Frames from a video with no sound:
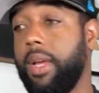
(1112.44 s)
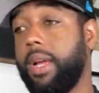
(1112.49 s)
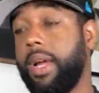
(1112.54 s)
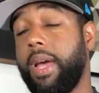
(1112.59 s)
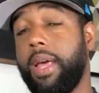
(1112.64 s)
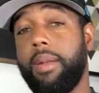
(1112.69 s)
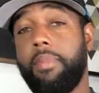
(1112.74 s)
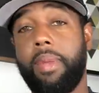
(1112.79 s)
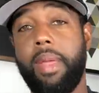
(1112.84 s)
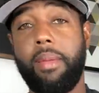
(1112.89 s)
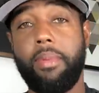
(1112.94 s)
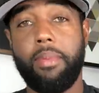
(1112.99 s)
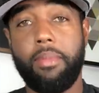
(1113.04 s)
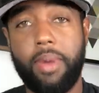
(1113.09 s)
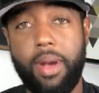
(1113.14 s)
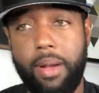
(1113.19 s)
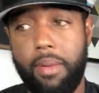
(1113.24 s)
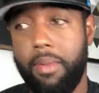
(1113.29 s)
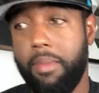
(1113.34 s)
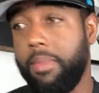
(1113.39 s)
got a baby
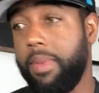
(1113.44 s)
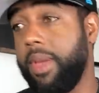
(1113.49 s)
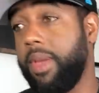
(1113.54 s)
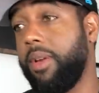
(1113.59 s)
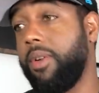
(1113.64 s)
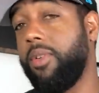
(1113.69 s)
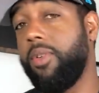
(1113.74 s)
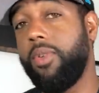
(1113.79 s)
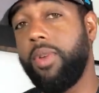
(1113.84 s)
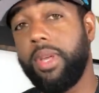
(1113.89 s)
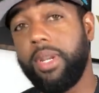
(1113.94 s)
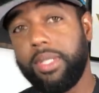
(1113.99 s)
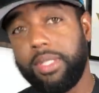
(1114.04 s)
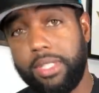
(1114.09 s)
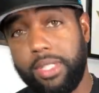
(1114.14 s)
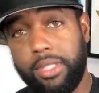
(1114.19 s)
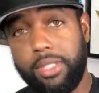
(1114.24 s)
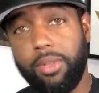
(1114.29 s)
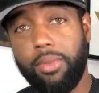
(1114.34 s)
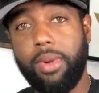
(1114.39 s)
mama men who in a
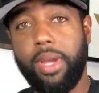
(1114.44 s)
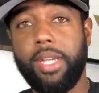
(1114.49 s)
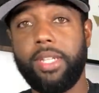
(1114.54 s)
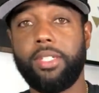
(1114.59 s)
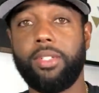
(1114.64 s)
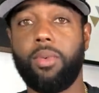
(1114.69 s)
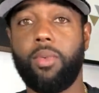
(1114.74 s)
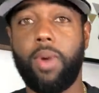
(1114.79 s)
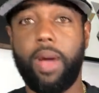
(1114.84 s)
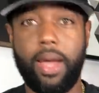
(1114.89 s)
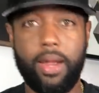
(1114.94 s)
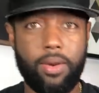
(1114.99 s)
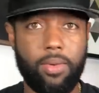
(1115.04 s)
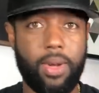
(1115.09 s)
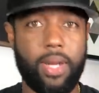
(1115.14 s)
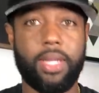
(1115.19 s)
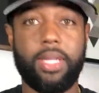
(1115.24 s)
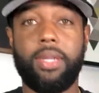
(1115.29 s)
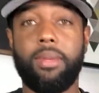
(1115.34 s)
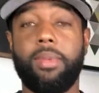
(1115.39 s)
situation why do
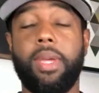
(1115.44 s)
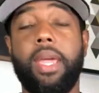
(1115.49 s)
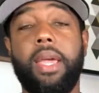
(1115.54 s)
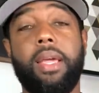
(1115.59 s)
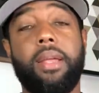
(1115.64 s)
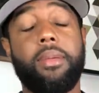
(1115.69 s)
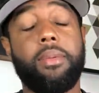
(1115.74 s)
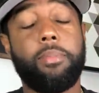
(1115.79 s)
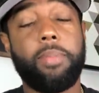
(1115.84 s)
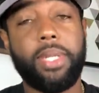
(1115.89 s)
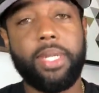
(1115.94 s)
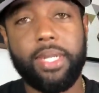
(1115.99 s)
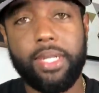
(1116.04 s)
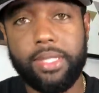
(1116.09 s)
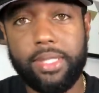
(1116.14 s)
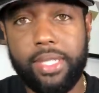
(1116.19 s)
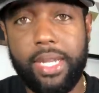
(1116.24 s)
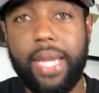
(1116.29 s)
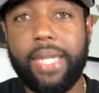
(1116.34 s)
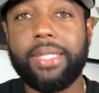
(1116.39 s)
i keep
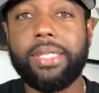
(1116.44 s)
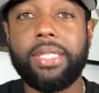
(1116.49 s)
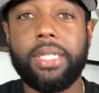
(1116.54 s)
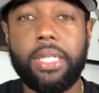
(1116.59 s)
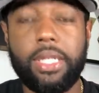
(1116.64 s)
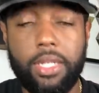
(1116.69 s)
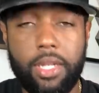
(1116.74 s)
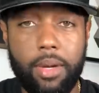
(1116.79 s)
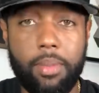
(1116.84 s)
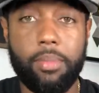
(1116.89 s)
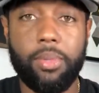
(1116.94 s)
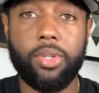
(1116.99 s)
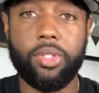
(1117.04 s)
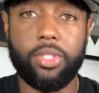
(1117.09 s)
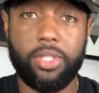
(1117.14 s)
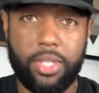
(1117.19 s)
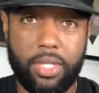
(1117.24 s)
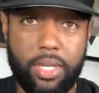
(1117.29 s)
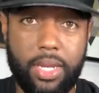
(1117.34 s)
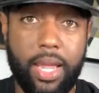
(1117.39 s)
because that's the numbers
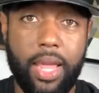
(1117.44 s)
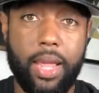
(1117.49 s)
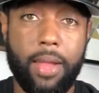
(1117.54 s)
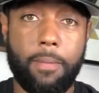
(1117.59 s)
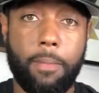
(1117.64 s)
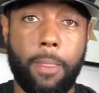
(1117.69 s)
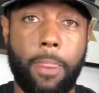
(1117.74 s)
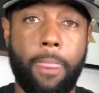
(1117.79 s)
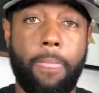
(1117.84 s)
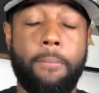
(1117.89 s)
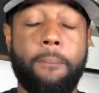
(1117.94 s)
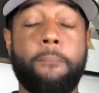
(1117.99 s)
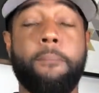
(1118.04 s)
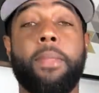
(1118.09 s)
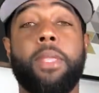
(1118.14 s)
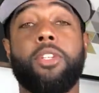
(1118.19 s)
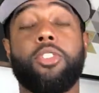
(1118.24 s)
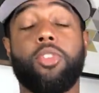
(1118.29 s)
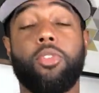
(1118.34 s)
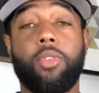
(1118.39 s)
today
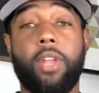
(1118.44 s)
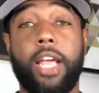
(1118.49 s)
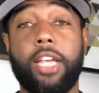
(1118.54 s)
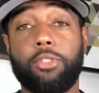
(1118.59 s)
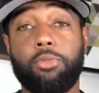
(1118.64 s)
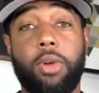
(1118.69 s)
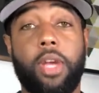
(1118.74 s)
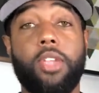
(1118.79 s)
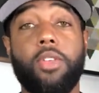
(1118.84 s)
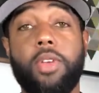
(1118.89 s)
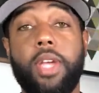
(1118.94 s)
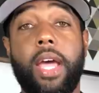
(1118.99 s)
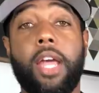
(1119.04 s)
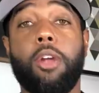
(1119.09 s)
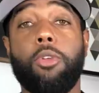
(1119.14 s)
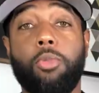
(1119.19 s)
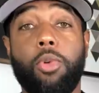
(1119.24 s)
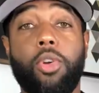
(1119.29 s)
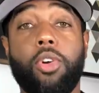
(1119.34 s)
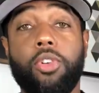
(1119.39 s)
so that's why you got
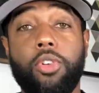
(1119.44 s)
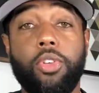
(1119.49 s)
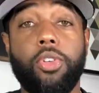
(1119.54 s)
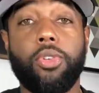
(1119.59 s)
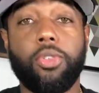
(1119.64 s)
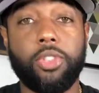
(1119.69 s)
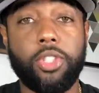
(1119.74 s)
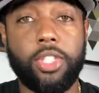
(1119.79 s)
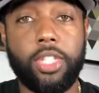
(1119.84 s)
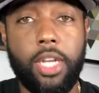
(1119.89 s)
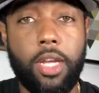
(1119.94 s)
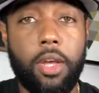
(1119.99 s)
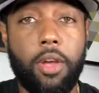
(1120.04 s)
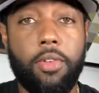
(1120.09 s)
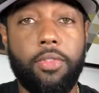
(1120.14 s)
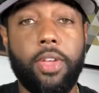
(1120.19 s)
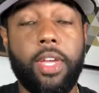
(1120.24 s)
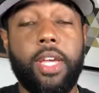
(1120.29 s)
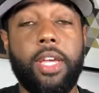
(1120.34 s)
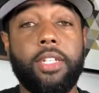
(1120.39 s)
to work on
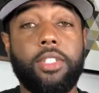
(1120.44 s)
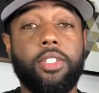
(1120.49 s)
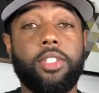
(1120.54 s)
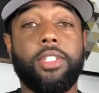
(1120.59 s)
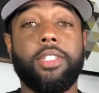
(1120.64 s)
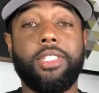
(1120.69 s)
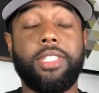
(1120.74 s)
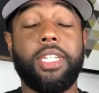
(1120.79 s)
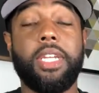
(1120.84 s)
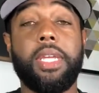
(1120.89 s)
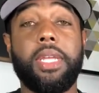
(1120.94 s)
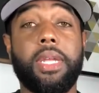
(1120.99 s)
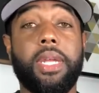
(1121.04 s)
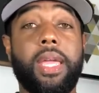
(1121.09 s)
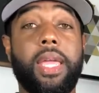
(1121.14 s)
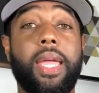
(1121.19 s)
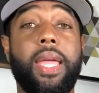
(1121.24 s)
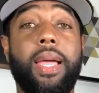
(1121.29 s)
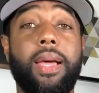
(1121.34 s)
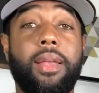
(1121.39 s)
yourself to continue
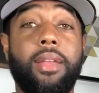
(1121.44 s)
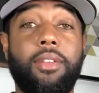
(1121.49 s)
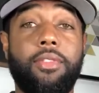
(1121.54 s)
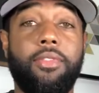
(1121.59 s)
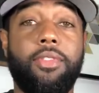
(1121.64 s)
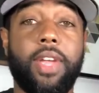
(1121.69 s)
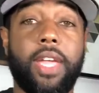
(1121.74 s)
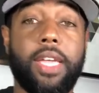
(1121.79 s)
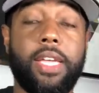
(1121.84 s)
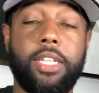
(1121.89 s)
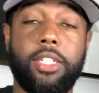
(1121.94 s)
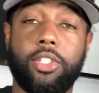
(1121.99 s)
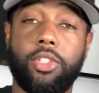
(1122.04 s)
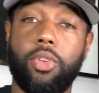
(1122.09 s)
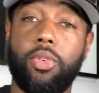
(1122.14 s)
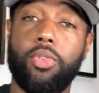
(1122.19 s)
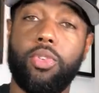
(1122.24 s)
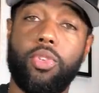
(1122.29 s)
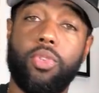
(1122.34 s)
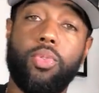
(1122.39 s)
to elevate
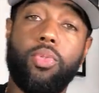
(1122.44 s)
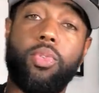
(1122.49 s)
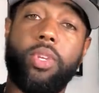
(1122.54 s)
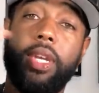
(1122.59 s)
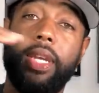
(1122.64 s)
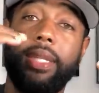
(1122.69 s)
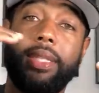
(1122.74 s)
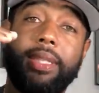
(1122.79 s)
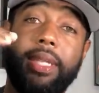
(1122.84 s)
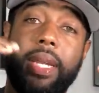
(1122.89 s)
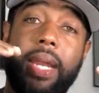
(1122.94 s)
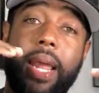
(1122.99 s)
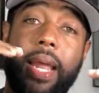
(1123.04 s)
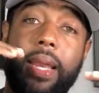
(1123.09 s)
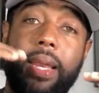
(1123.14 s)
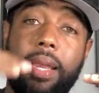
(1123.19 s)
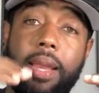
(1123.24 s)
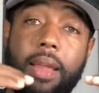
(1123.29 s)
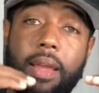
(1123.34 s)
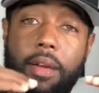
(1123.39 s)
so you get to that
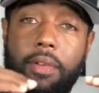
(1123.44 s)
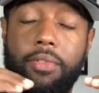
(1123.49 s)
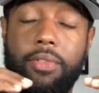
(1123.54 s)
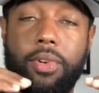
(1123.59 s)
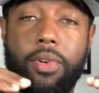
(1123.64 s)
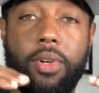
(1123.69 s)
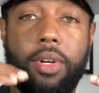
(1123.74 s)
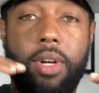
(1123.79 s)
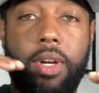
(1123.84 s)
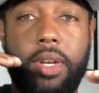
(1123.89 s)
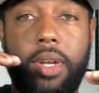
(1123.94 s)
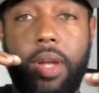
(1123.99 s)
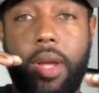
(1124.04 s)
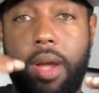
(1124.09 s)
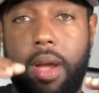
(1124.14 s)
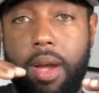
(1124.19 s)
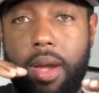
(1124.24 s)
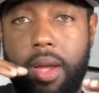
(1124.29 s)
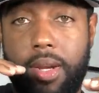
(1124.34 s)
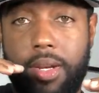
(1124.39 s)
level of the
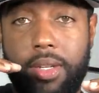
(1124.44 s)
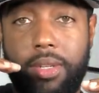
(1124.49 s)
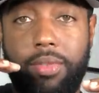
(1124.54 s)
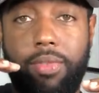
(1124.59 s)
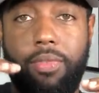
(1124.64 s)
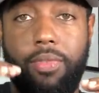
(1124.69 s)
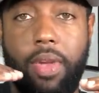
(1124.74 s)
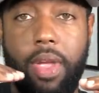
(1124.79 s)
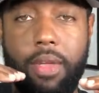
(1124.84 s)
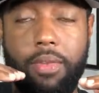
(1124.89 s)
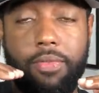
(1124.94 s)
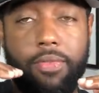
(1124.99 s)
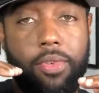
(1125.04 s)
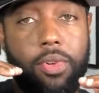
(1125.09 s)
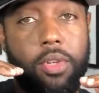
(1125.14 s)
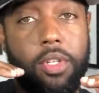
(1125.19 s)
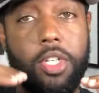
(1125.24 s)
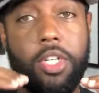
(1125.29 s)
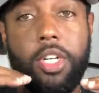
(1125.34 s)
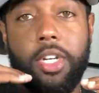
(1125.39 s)
honest
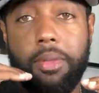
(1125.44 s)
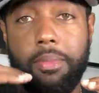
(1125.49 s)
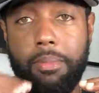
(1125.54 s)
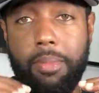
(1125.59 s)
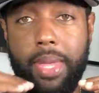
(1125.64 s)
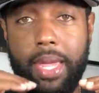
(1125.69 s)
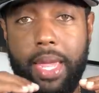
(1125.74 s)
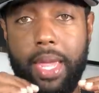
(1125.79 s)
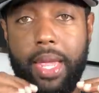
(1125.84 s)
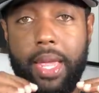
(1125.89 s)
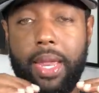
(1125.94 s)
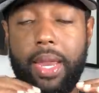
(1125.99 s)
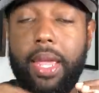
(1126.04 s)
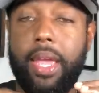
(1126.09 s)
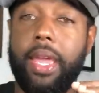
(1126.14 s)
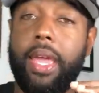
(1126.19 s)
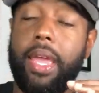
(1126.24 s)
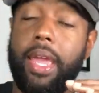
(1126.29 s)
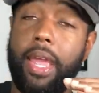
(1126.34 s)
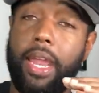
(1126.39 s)
faithful good men
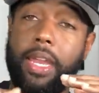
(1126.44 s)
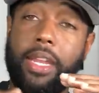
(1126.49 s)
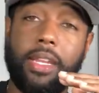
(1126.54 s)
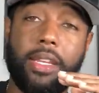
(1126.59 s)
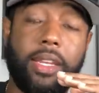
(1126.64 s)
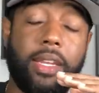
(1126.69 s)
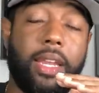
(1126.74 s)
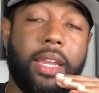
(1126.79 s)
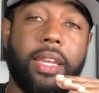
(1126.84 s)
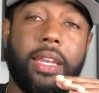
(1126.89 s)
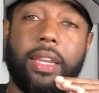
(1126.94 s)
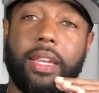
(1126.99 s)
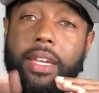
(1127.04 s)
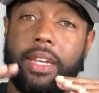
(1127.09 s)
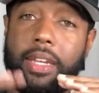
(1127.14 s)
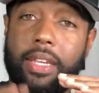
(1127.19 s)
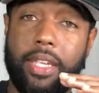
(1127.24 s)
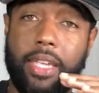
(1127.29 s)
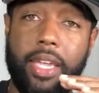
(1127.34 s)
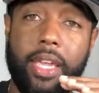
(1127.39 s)
and and
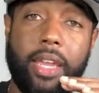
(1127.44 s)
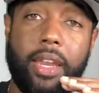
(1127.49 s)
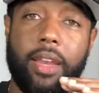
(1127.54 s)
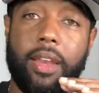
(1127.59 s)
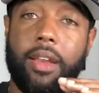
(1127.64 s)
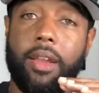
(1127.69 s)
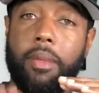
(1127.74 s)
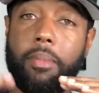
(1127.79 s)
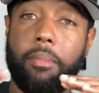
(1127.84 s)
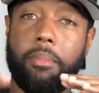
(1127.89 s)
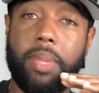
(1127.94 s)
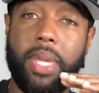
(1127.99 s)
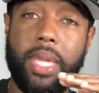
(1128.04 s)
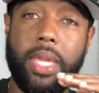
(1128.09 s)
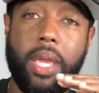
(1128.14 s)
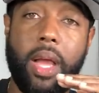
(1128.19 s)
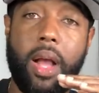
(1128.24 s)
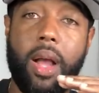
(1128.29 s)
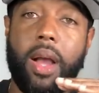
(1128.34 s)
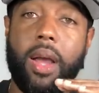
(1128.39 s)
could get
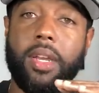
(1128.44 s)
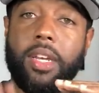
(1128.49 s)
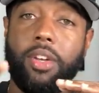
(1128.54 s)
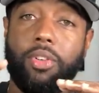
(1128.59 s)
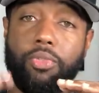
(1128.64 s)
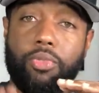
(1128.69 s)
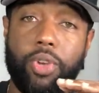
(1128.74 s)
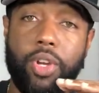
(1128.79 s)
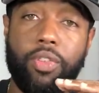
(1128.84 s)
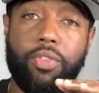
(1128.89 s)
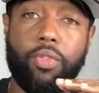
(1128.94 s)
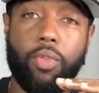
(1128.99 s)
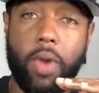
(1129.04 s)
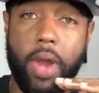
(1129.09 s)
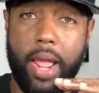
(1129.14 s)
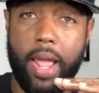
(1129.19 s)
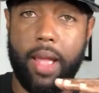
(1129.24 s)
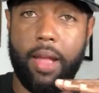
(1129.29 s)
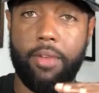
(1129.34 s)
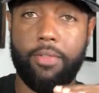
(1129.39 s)
beyond the
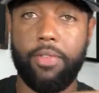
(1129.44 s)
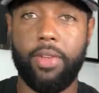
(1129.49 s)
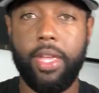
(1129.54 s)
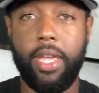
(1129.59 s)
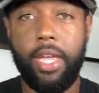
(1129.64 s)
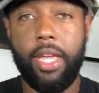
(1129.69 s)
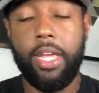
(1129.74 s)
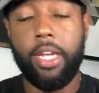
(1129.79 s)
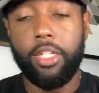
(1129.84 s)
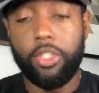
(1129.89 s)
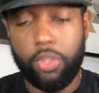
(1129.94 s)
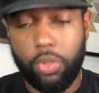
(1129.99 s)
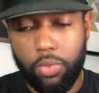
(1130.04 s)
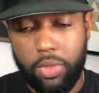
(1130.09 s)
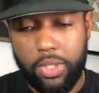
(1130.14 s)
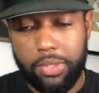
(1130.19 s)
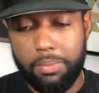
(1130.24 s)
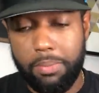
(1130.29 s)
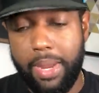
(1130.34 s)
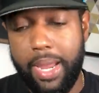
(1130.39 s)
riffraff so
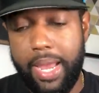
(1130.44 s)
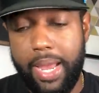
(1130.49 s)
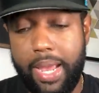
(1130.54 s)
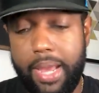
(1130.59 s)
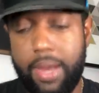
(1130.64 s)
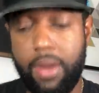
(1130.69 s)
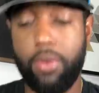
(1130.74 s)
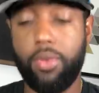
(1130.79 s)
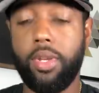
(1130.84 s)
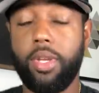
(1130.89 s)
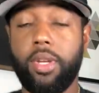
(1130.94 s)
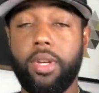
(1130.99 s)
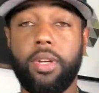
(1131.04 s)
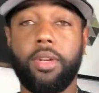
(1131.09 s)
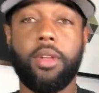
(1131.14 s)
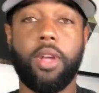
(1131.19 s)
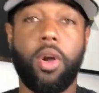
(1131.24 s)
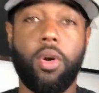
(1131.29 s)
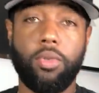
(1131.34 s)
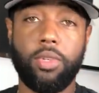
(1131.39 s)
this man on here,
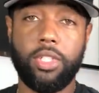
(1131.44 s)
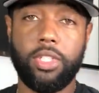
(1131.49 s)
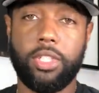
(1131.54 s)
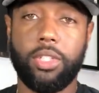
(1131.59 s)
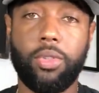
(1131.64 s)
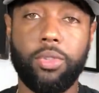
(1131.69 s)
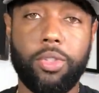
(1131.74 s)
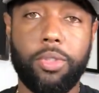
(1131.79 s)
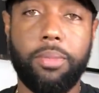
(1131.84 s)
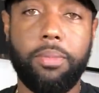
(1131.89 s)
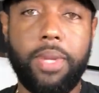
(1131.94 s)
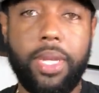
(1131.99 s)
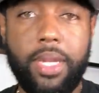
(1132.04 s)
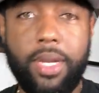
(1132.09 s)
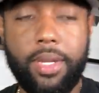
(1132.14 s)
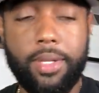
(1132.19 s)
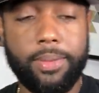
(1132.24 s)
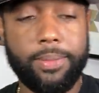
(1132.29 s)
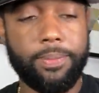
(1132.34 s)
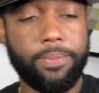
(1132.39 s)
on this social
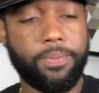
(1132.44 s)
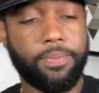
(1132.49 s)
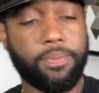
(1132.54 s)
media,